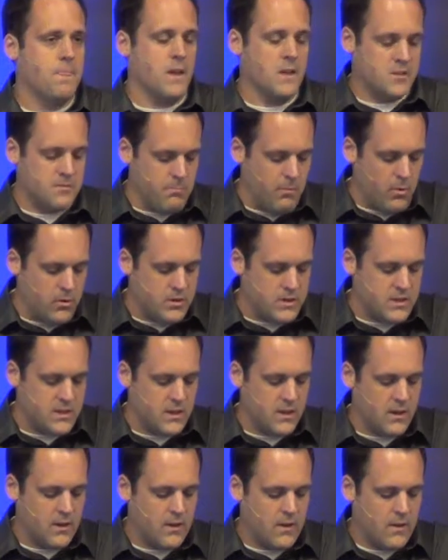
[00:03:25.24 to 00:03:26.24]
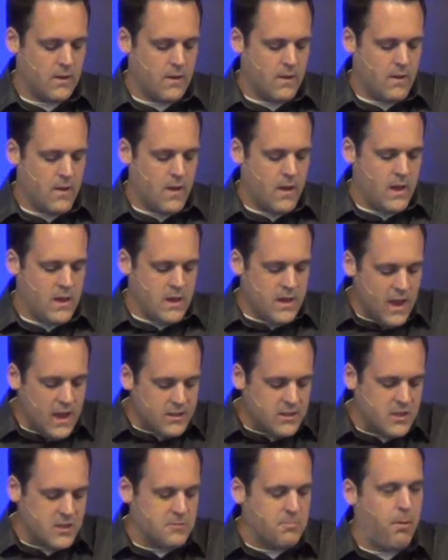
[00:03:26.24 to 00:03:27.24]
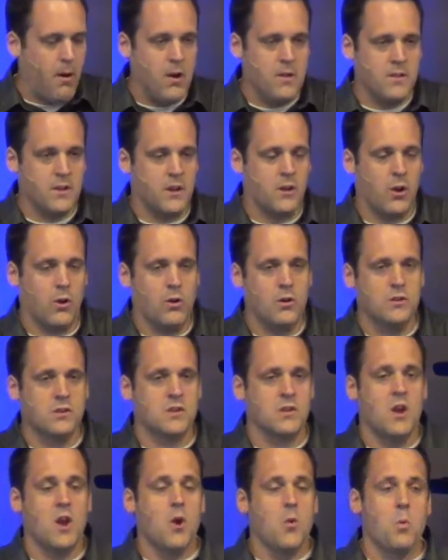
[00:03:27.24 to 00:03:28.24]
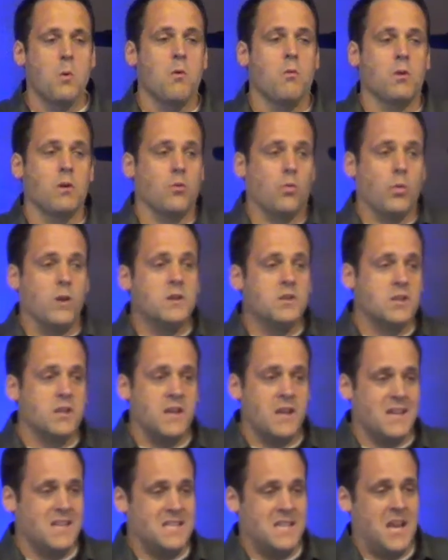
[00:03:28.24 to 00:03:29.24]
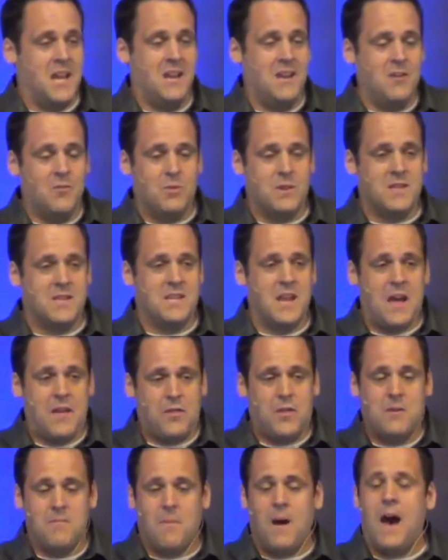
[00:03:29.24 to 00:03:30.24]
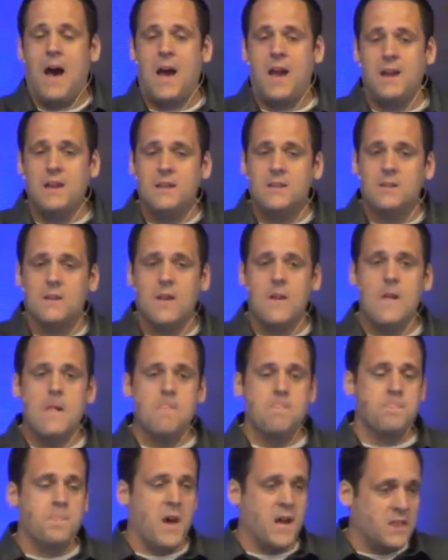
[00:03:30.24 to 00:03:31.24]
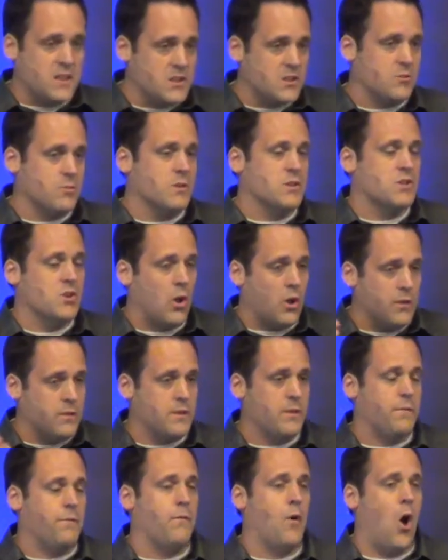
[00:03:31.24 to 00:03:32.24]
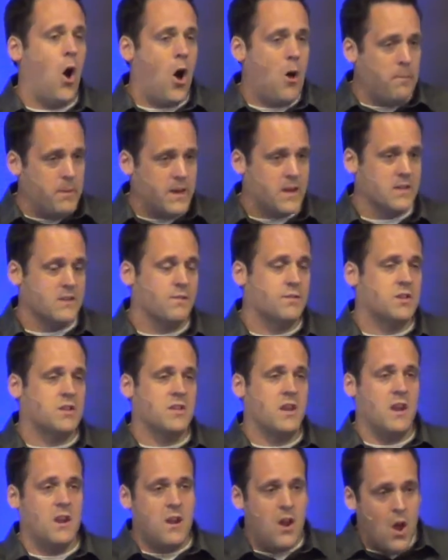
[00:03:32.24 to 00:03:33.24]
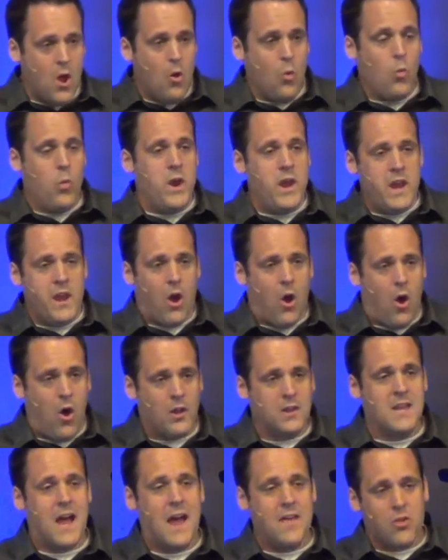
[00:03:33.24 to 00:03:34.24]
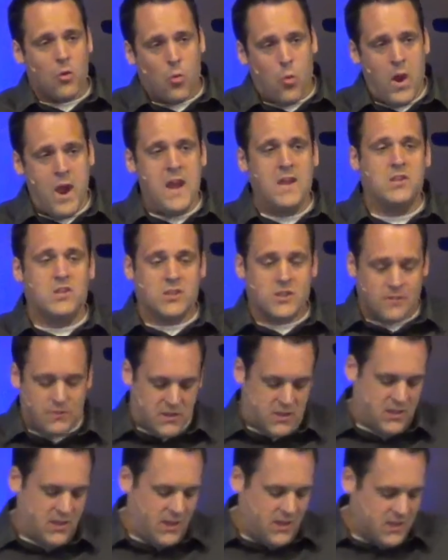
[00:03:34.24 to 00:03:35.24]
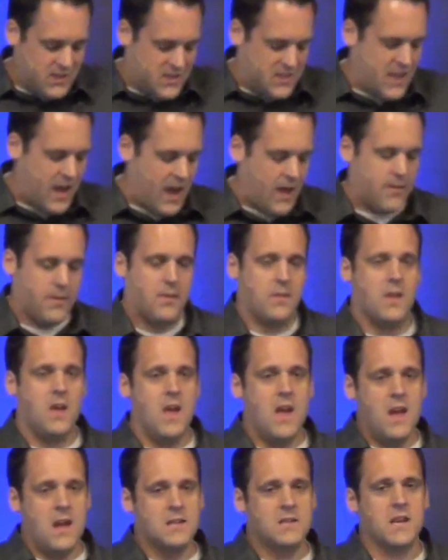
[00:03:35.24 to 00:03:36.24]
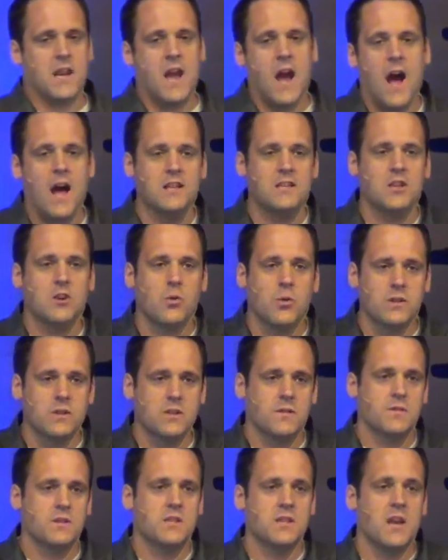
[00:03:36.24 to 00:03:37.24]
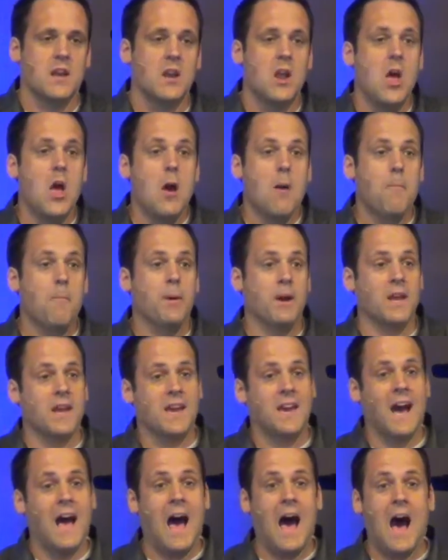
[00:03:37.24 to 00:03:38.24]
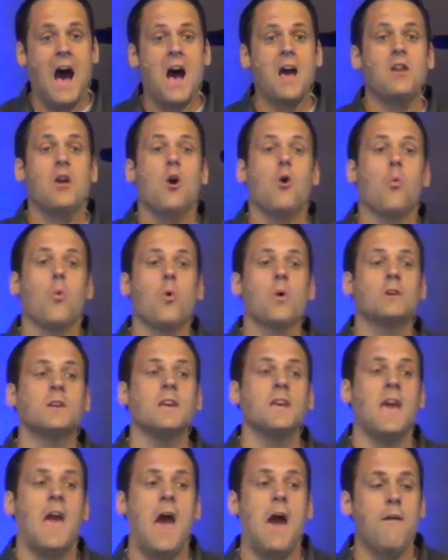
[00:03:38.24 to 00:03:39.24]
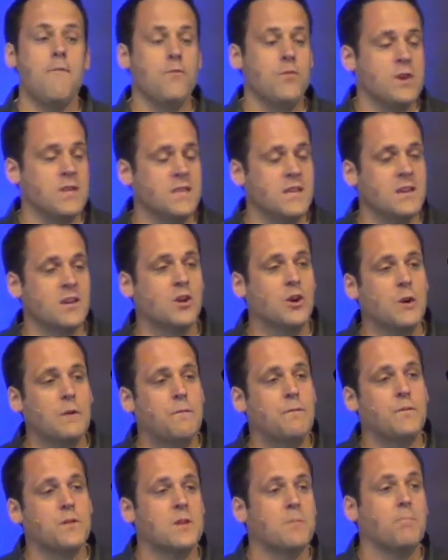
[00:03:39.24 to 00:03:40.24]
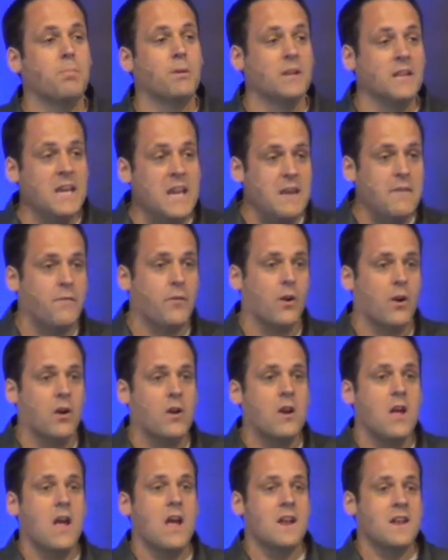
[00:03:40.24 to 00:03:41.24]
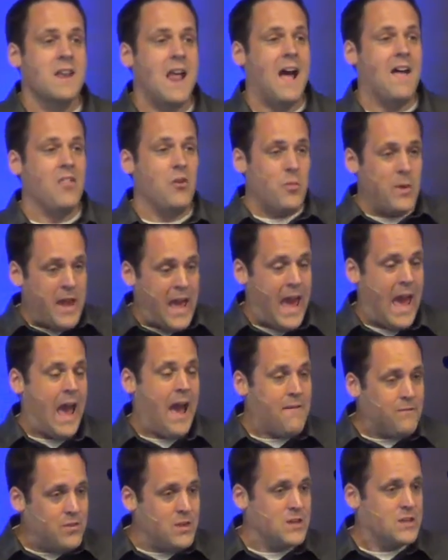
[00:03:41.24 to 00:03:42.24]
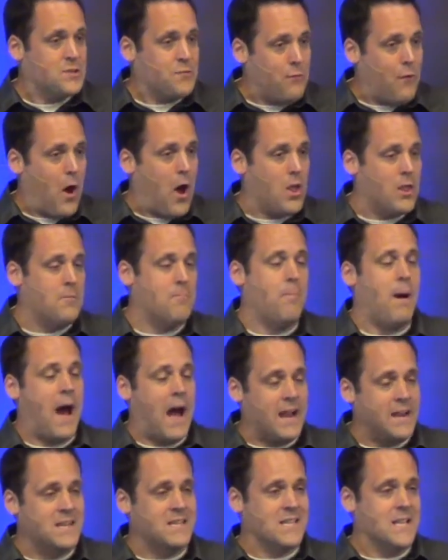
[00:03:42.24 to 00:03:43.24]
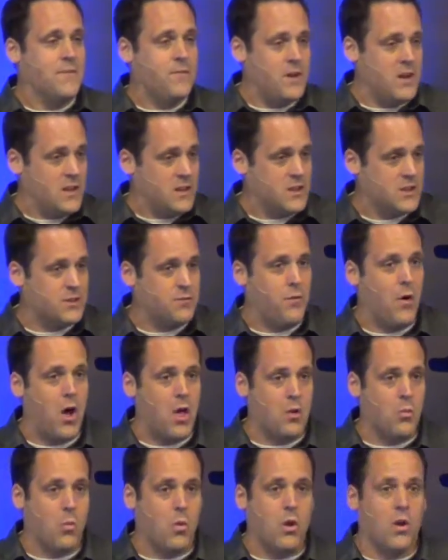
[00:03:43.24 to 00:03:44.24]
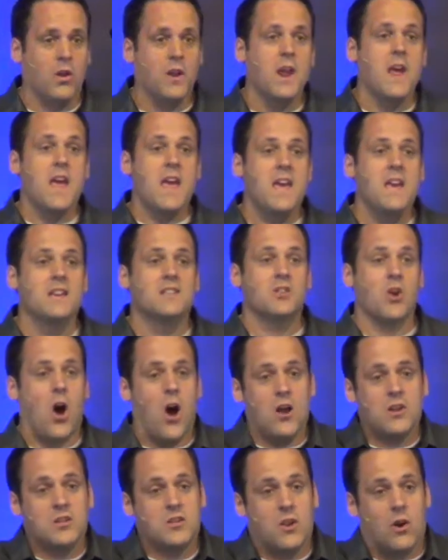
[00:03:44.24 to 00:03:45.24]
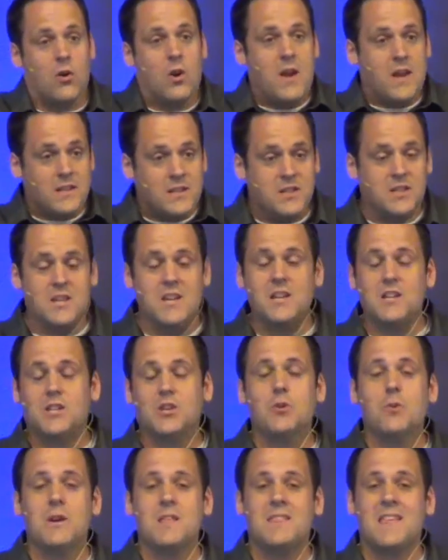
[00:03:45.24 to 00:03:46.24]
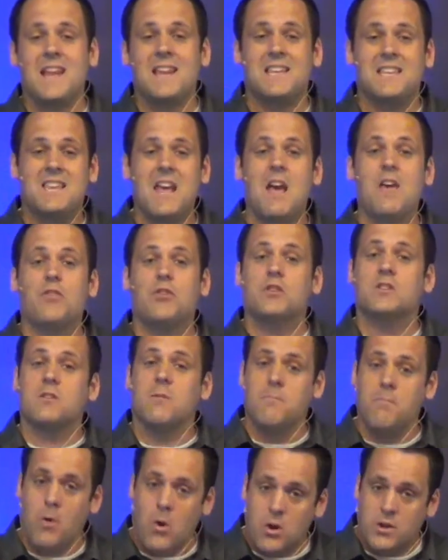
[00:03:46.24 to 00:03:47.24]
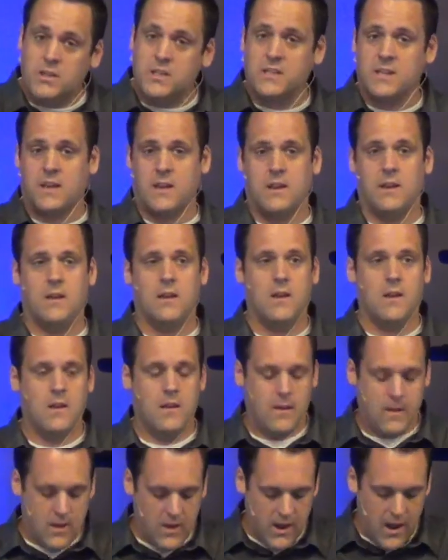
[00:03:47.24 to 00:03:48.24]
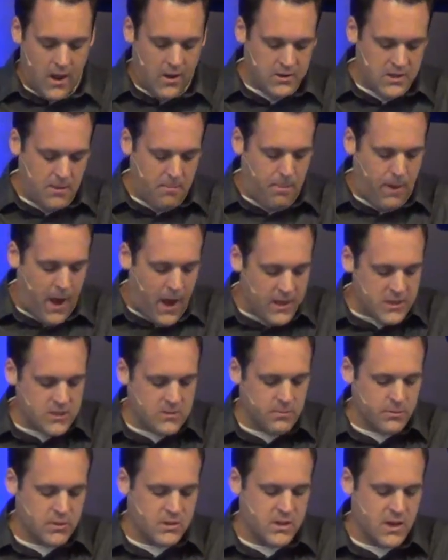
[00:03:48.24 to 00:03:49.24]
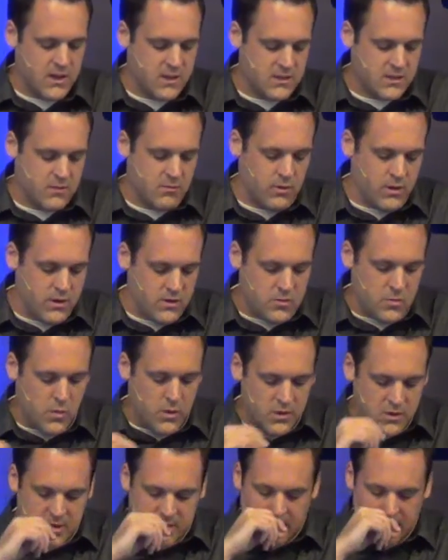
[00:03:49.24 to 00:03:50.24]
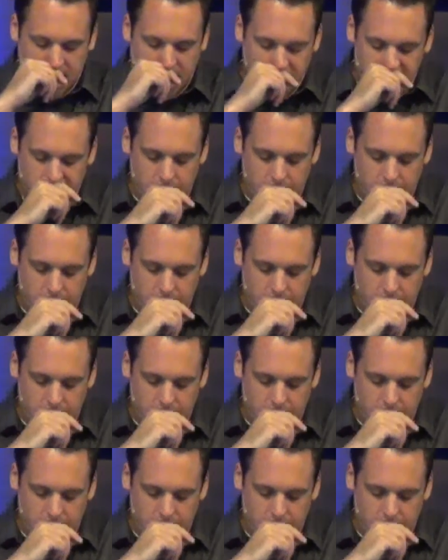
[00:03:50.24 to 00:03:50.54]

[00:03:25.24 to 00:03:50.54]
It's mercy. Yes, it's part of the curse. We weren't originally intended with death in mind. Death is a result of the fall because of sin. We all die. The wages of sin is death. It's a consequence of sin. But God, working everything good for the believer, now that we have these fallen bodies living in this fallen world, he has also seen to it that death is a mercy. Now, how is that possible, Jason? Well, here's Wilson.